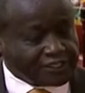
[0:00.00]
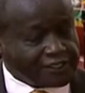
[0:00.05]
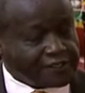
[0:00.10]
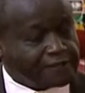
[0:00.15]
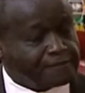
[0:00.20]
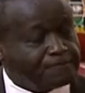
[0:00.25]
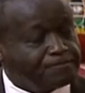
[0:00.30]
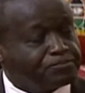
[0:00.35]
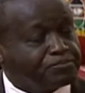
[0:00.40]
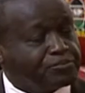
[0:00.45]

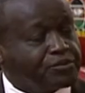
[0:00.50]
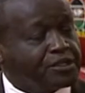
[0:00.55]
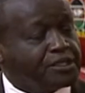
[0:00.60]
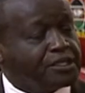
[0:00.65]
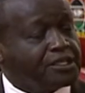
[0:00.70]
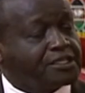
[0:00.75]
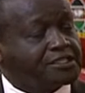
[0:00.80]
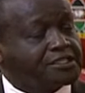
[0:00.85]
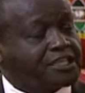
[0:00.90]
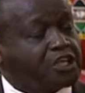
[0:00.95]
said,
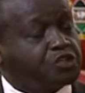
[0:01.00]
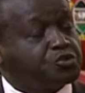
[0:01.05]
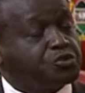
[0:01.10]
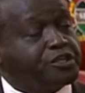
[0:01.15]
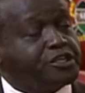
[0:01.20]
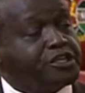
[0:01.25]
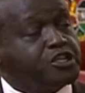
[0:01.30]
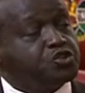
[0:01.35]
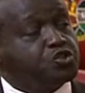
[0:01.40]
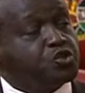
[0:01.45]
that
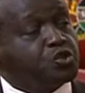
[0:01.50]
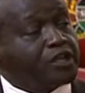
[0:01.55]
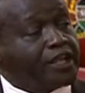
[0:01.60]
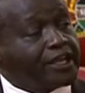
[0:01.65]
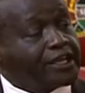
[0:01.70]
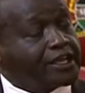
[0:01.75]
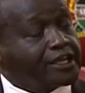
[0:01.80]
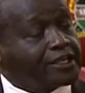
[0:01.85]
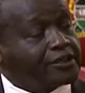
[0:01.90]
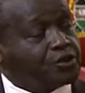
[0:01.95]
we need to
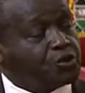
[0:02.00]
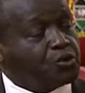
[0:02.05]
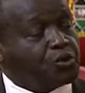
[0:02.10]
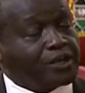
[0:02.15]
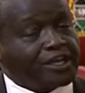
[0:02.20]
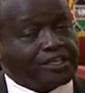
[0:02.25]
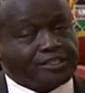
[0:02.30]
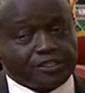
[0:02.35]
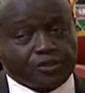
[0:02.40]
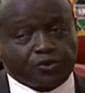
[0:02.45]

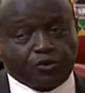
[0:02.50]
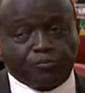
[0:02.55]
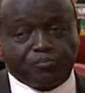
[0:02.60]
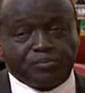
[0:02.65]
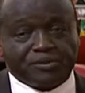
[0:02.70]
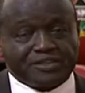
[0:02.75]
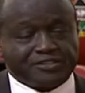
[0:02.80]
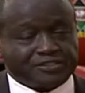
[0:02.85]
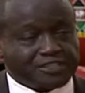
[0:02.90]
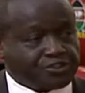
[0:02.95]
look at the
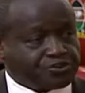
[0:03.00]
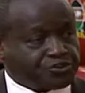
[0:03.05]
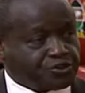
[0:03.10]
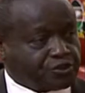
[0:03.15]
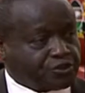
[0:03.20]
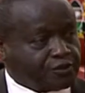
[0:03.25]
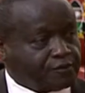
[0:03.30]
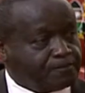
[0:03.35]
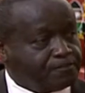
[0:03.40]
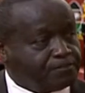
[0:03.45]

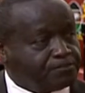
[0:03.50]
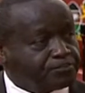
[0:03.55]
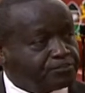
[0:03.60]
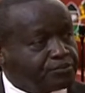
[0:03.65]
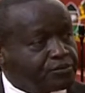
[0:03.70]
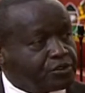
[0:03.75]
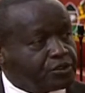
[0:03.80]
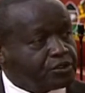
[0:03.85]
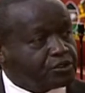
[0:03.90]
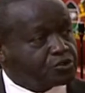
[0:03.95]
compensation
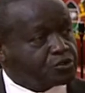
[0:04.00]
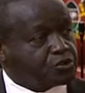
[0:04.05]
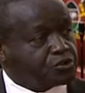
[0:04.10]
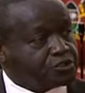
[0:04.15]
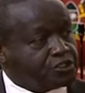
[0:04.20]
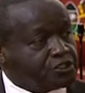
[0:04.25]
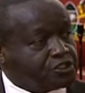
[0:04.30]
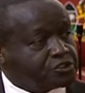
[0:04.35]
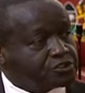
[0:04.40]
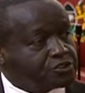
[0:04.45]

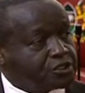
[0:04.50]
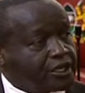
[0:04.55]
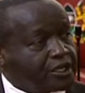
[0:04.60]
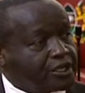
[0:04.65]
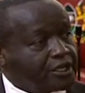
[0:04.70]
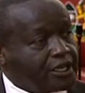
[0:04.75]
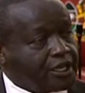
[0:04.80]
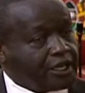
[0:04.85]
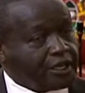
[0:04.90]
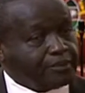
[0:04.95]
to these
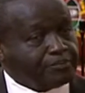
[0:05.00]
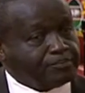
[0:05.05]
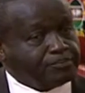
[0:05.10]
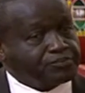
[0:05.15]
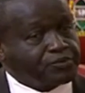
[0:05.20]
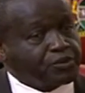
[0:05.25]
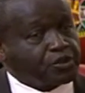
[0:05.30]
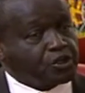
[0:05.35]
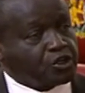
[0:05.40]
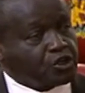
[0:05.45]
um,